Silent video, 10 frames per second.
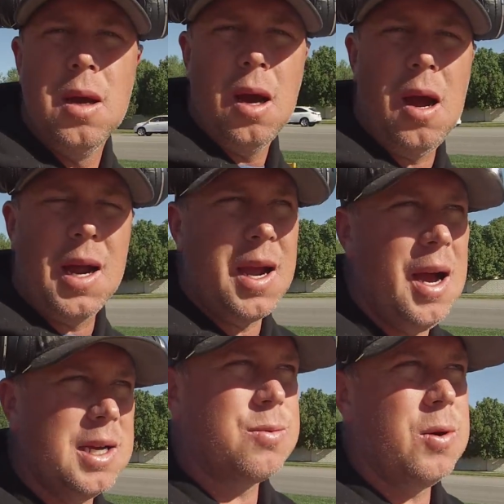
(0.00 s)
all right
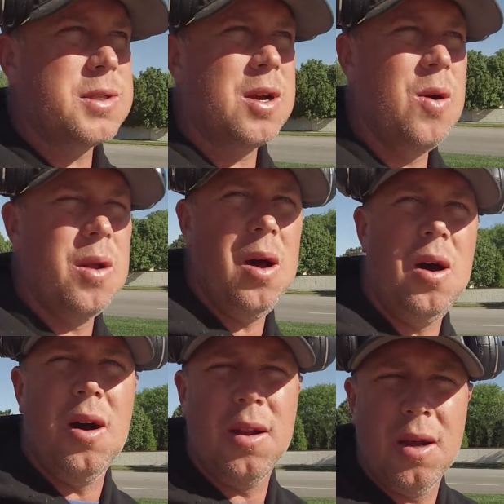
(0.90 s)
guys what's going
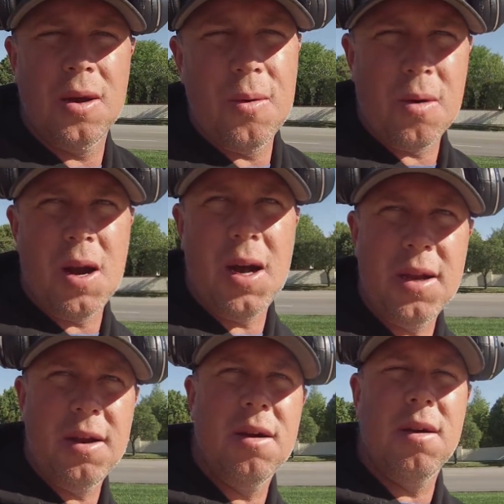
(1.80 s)
on we're out
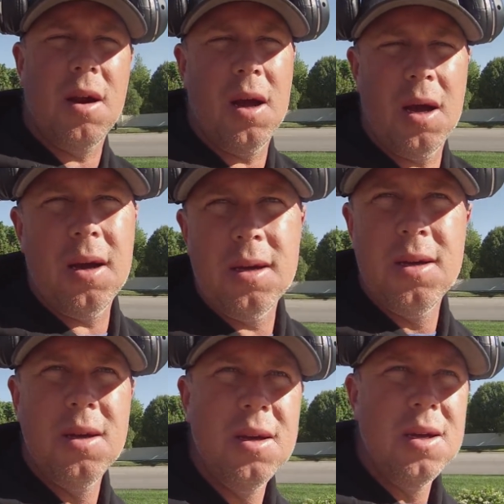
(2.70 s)
here uh,
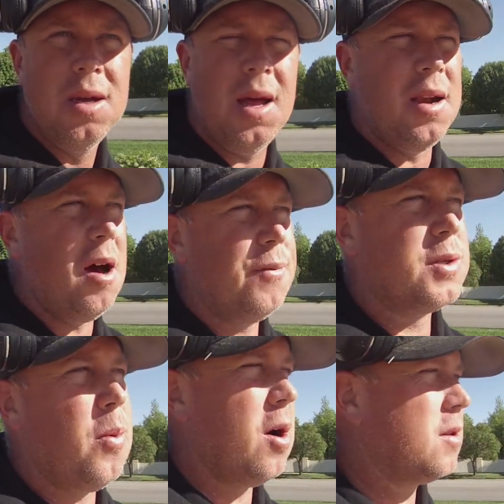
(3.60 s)
at an office
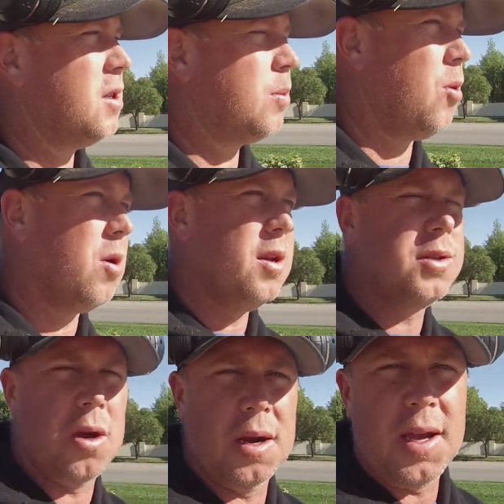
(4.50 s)
park this morning
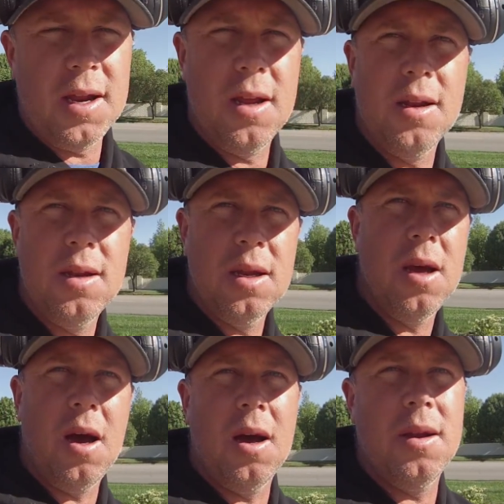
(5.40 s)
trying to get it
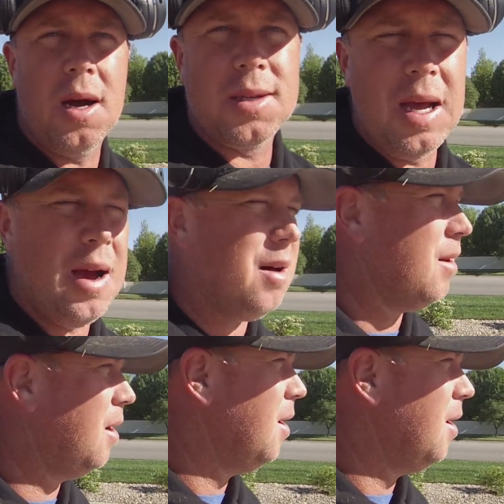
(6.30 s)
uh, knocked out